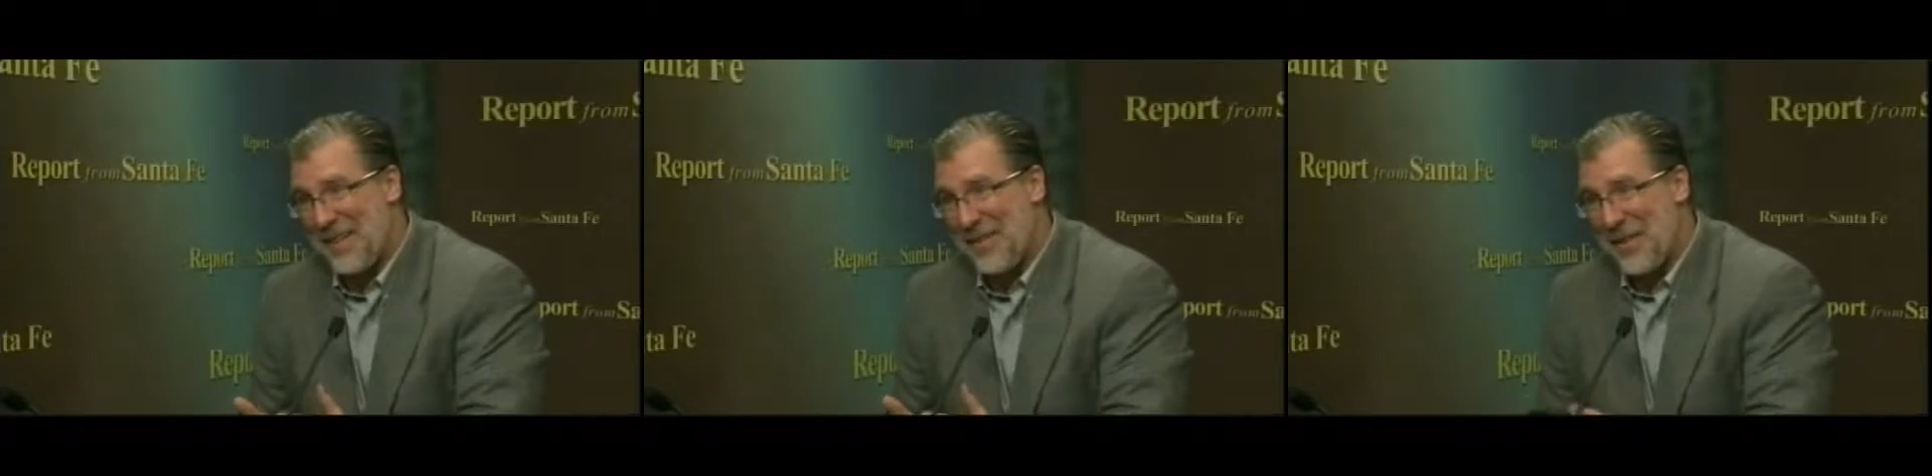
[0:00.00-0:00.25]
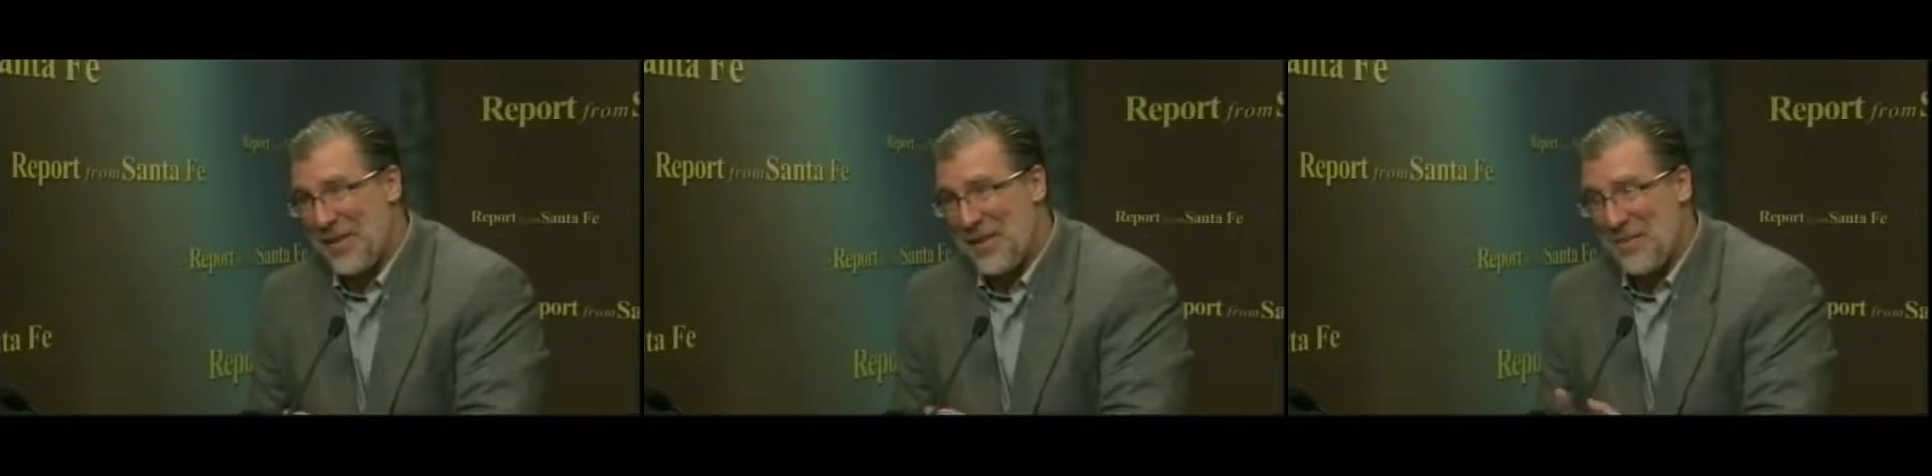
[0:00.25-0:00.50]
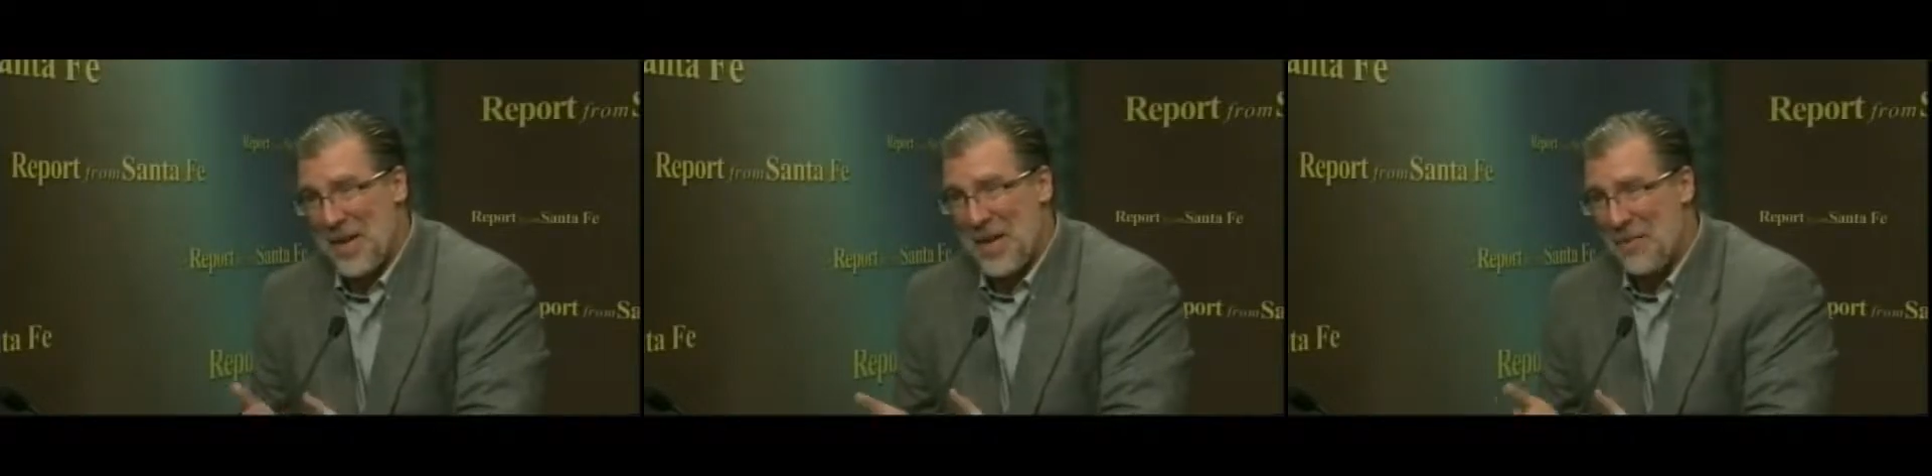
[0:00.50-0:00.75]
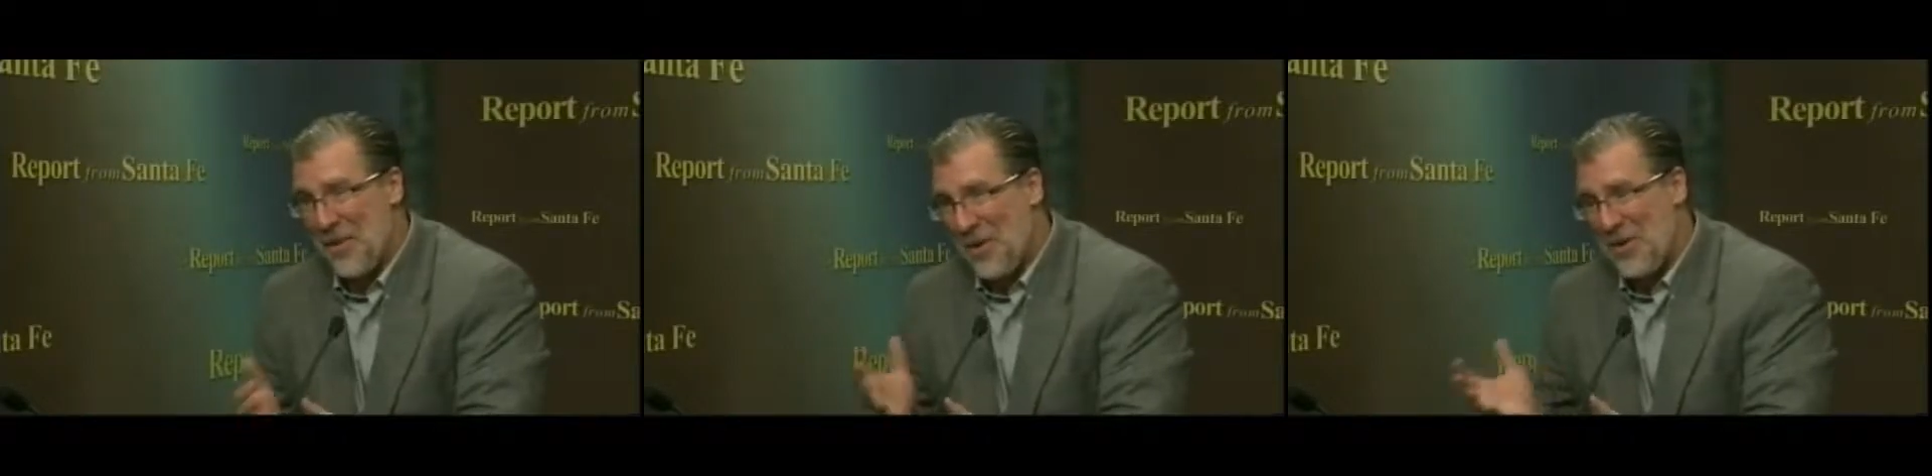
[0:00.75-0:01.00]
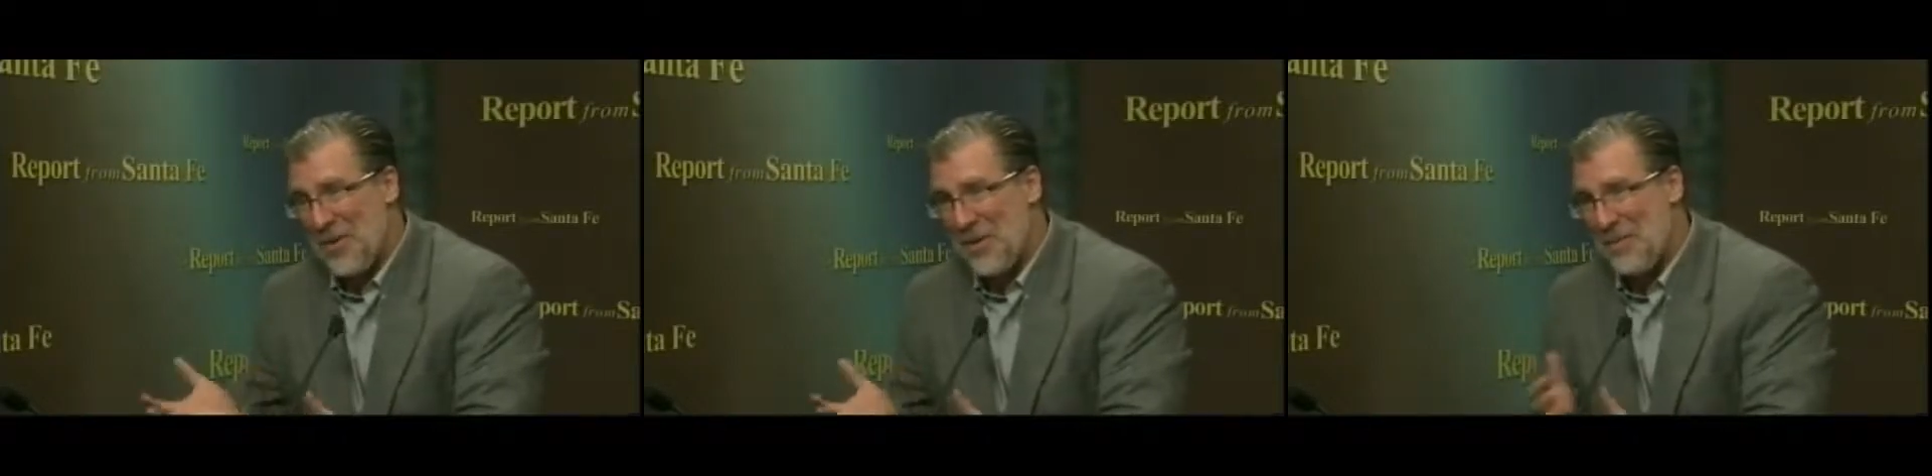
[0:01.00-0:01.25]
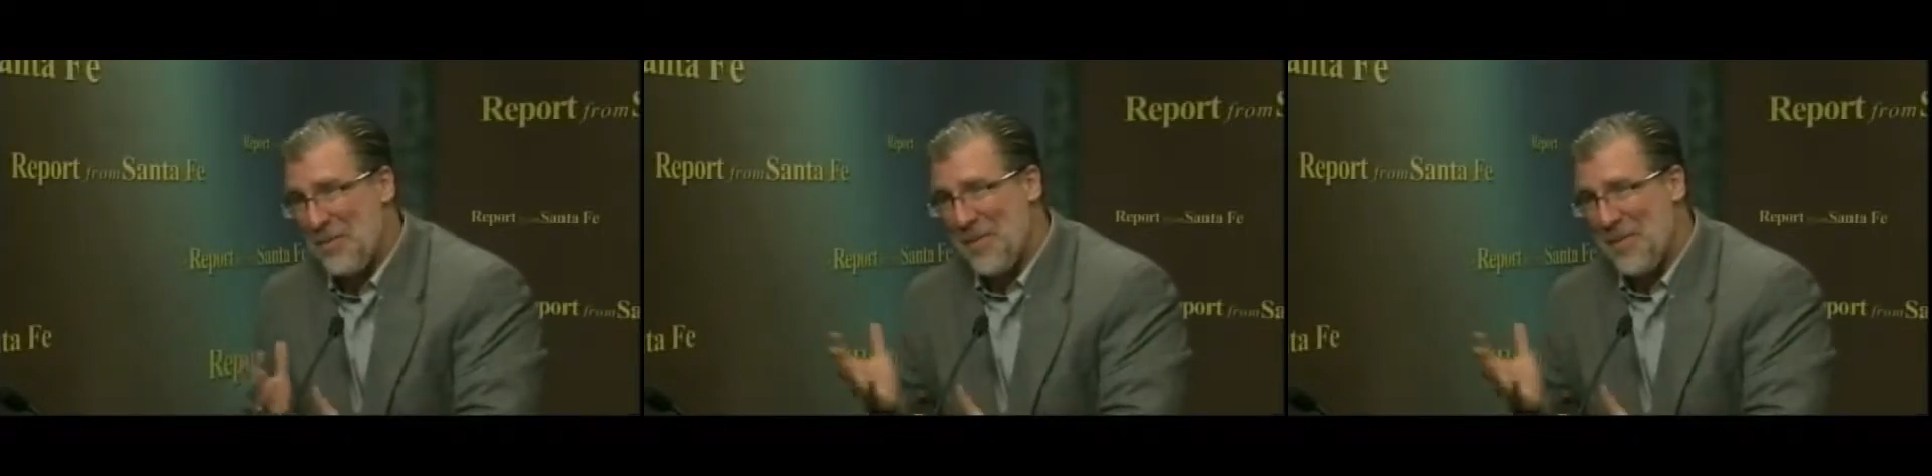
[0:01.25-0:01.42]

with this media partnership,